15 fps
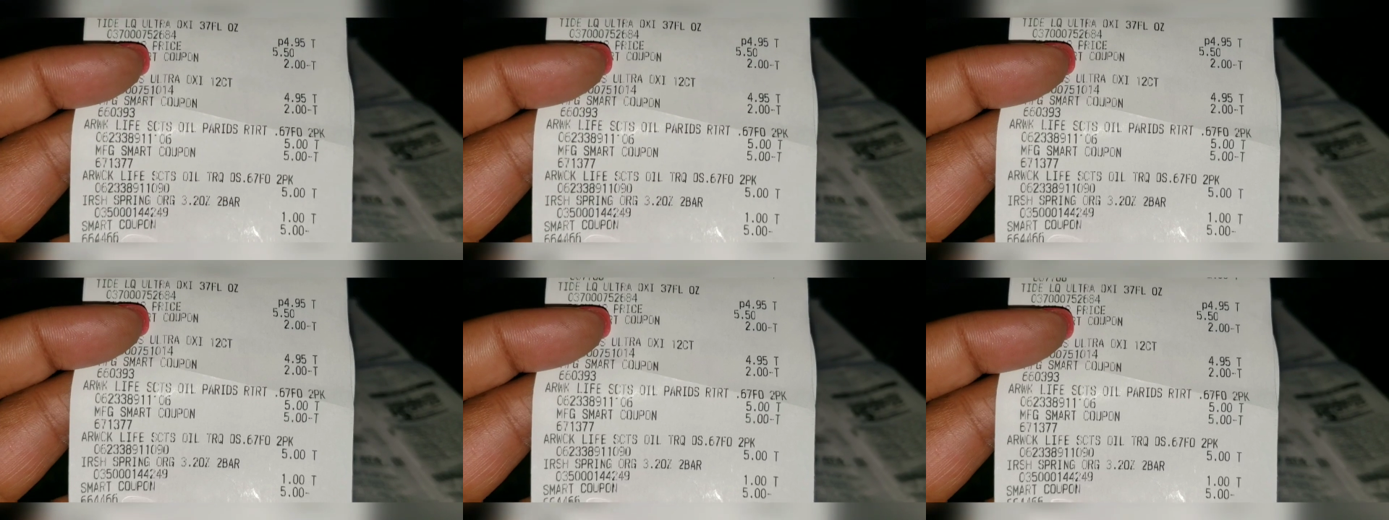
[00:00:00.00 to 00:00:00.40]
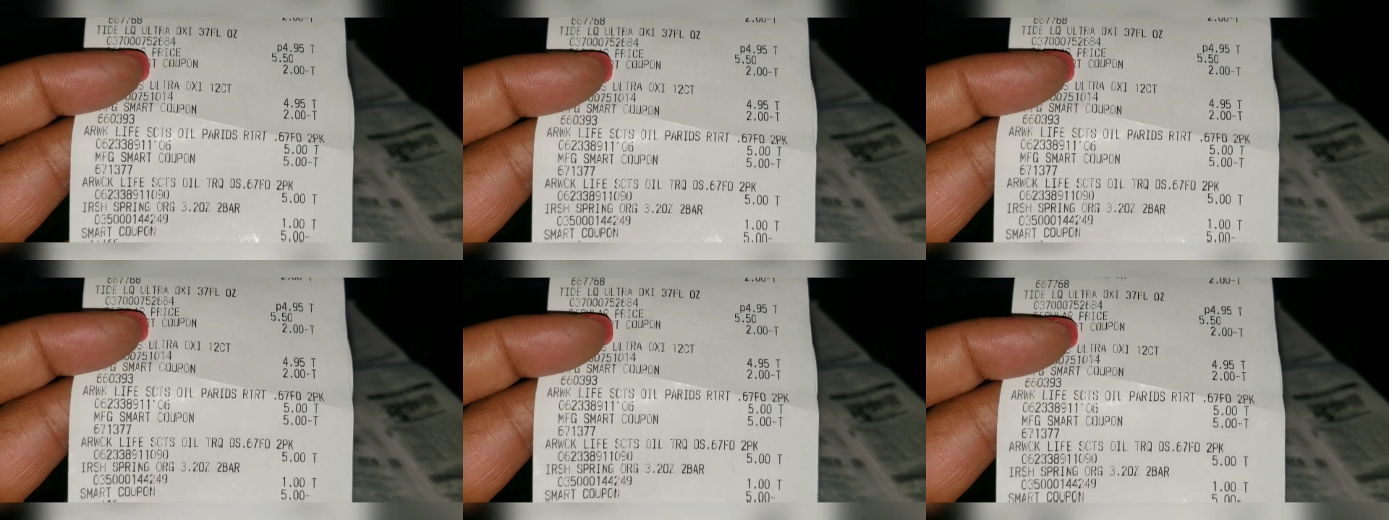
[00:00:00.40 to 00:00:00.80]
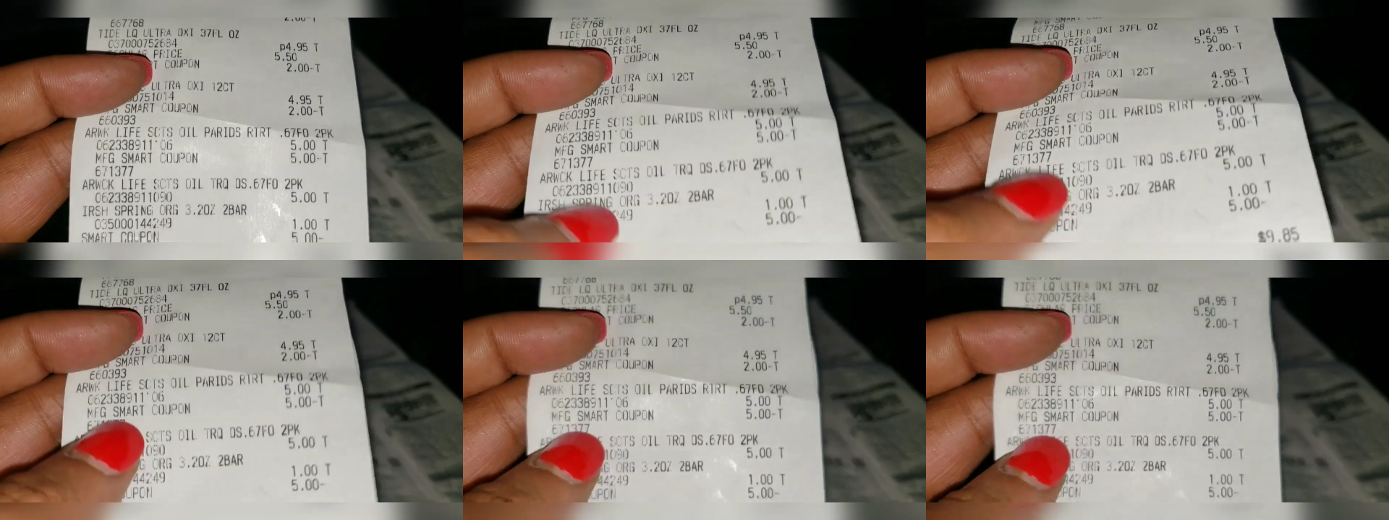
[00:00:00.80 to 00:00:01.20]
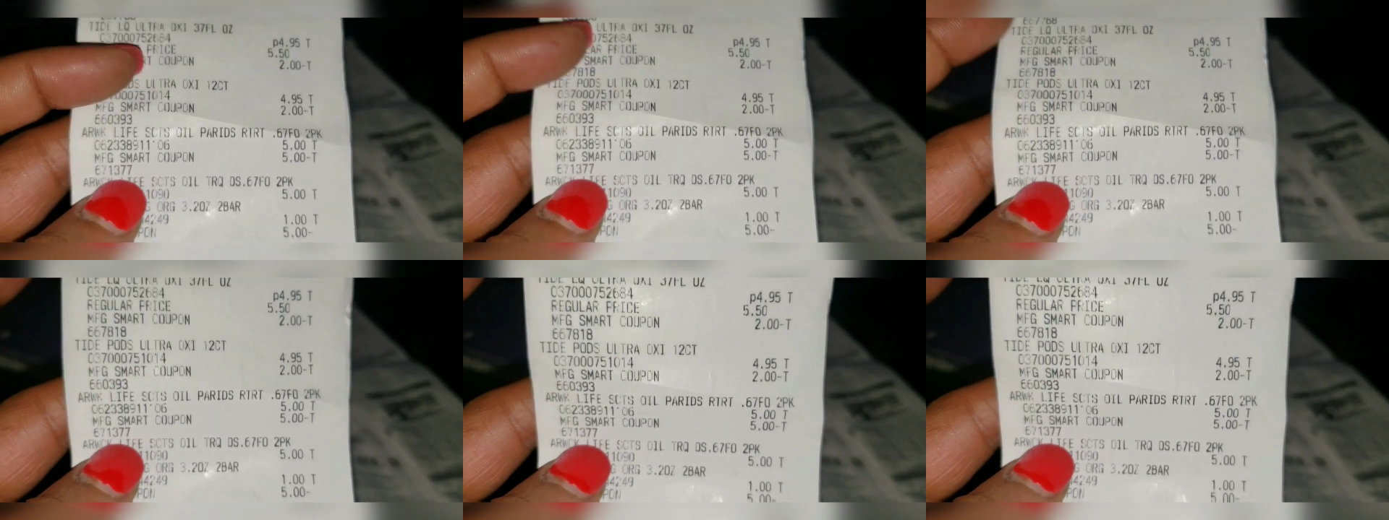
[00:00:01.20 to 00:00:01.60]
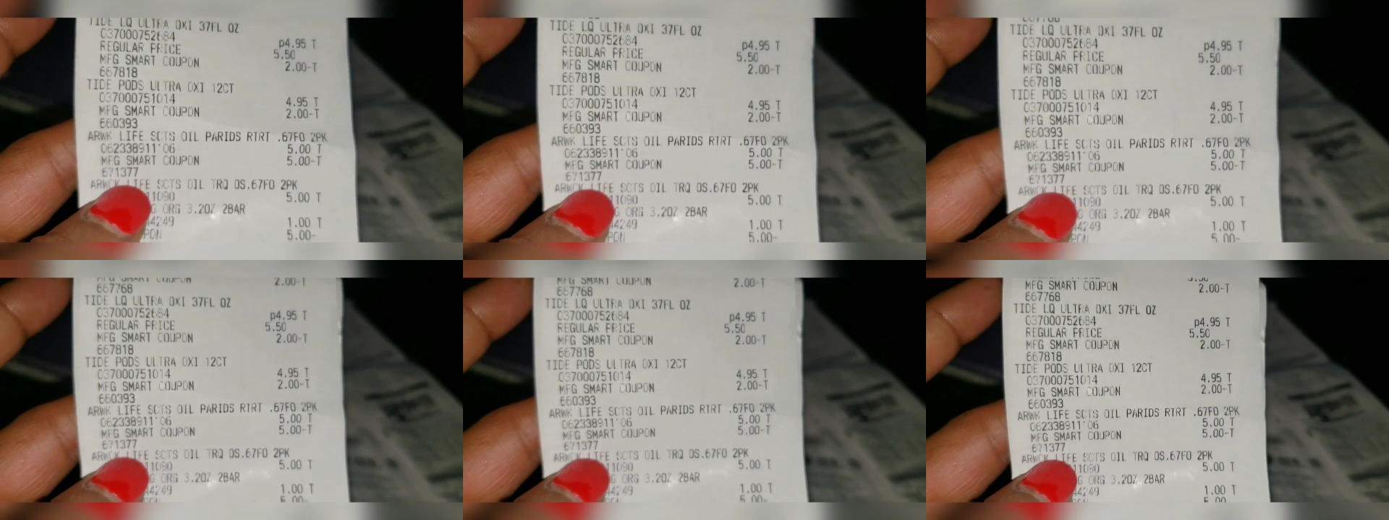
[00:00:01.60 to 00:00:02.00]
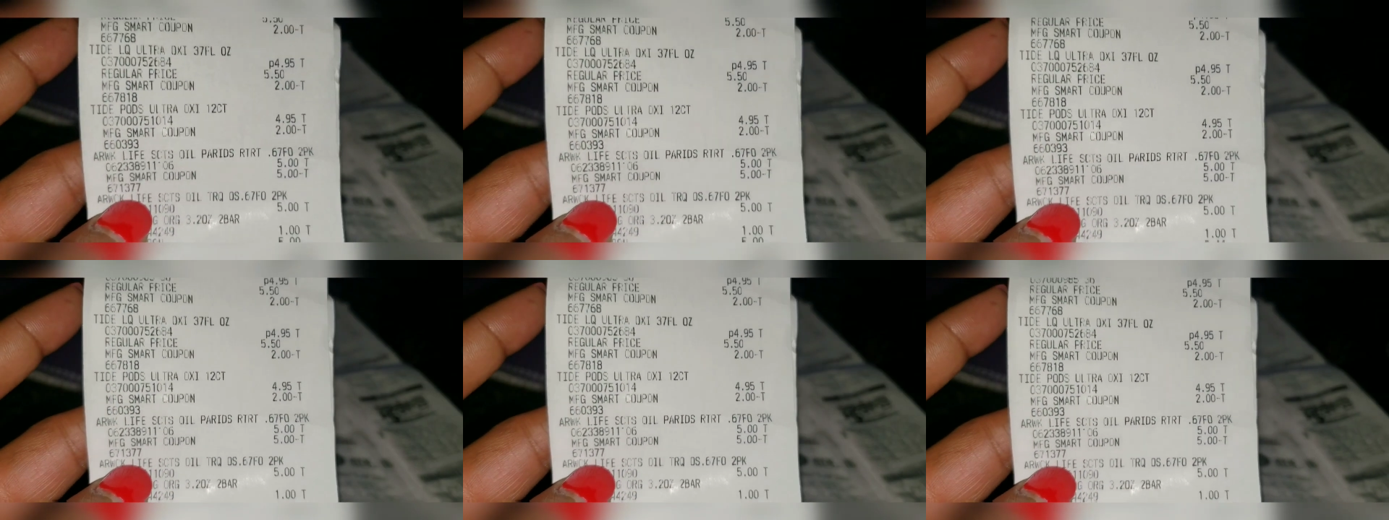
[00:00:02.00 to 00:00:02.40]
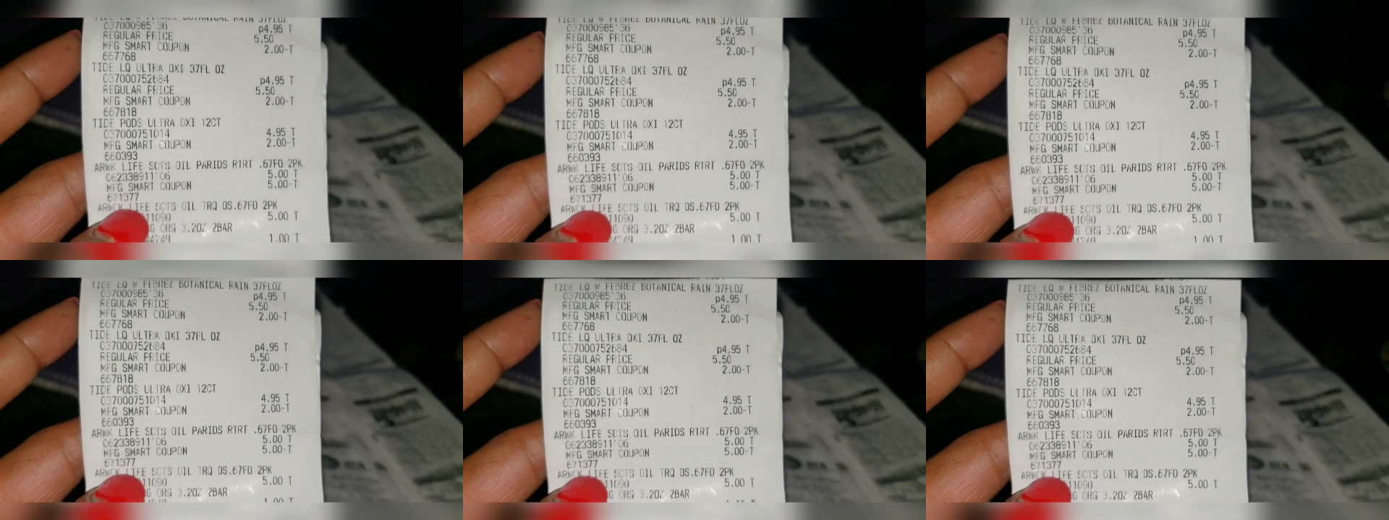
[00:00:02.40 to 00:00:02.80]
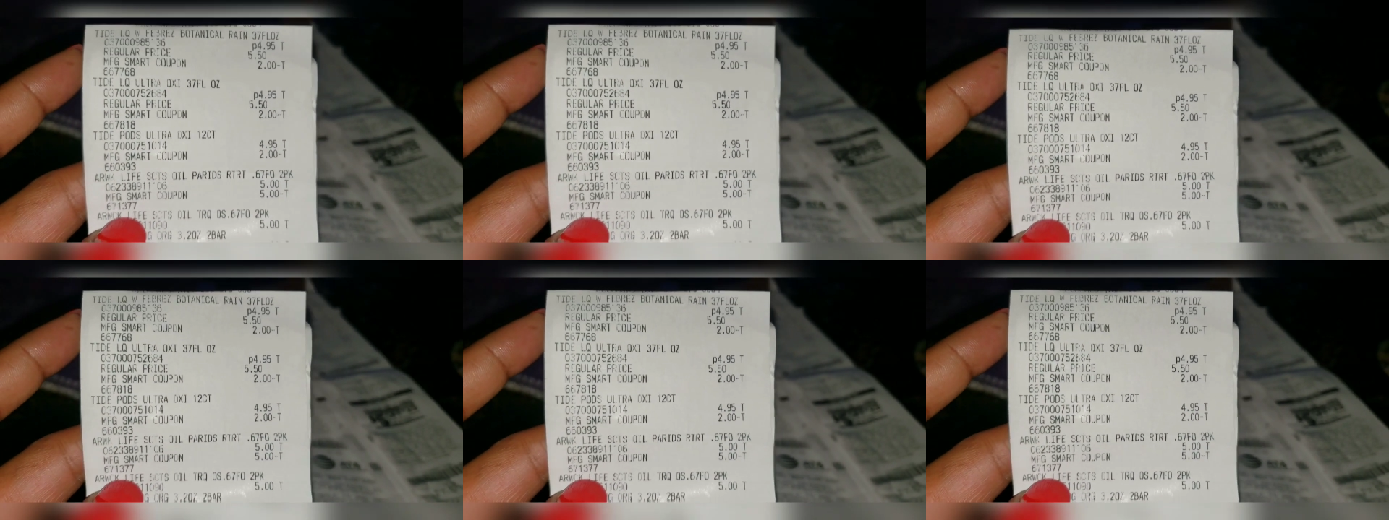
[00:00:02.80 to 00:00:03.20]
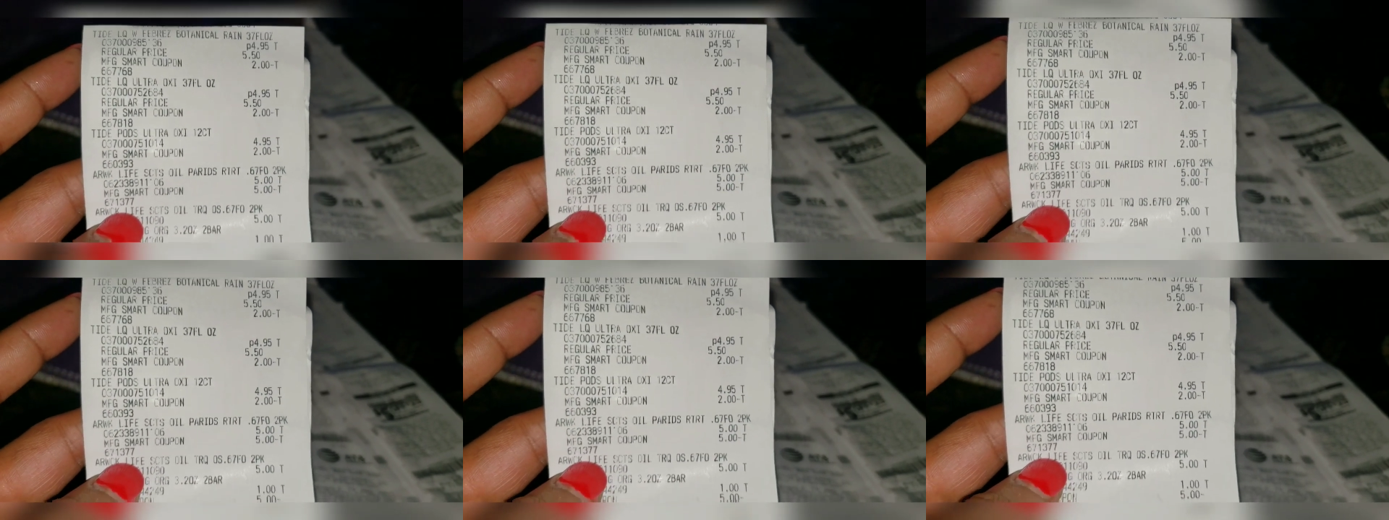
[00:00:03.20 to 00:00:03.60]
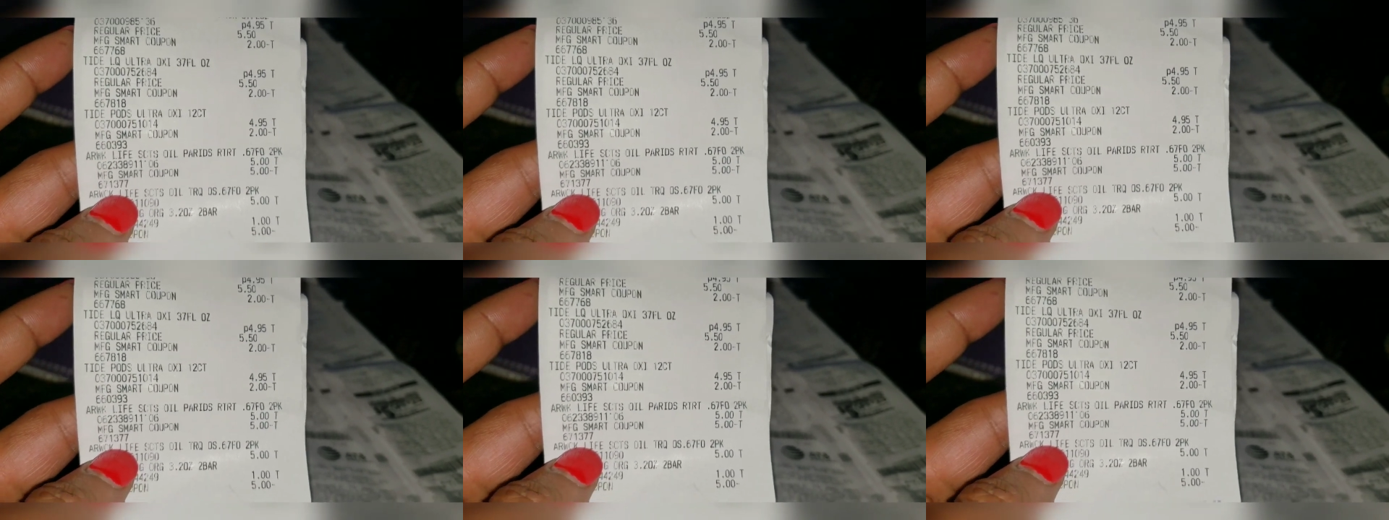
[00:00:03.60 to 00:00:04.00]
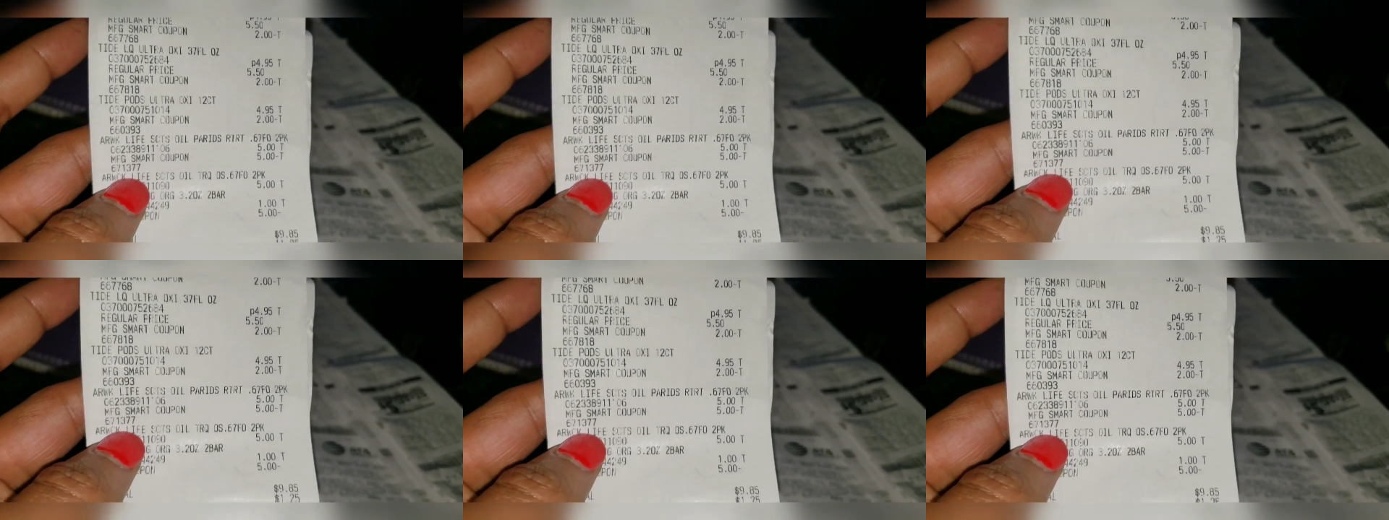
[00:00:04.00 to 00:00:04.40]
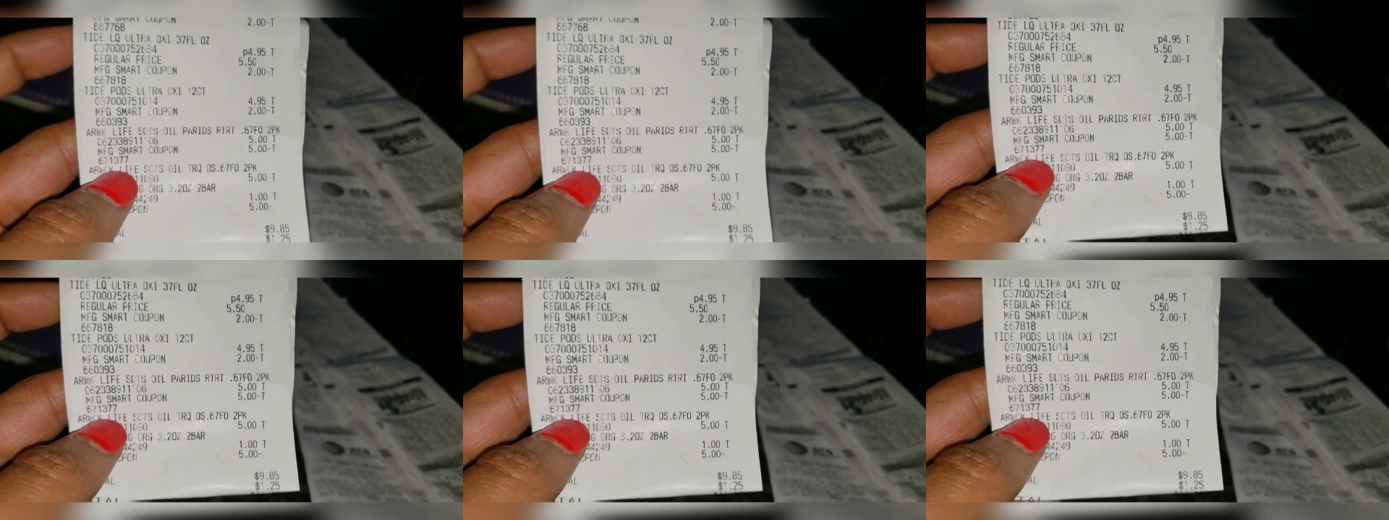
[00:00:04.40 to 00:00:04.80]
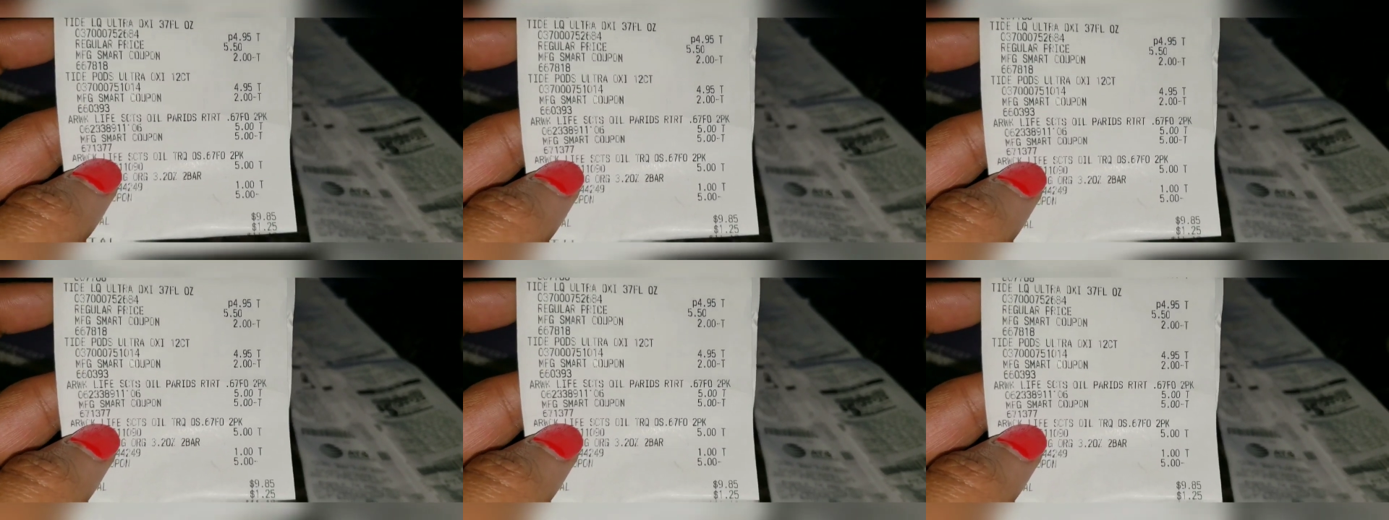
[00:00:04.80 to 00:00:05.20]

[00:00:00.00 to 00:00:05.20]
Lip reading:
(no speaker visible)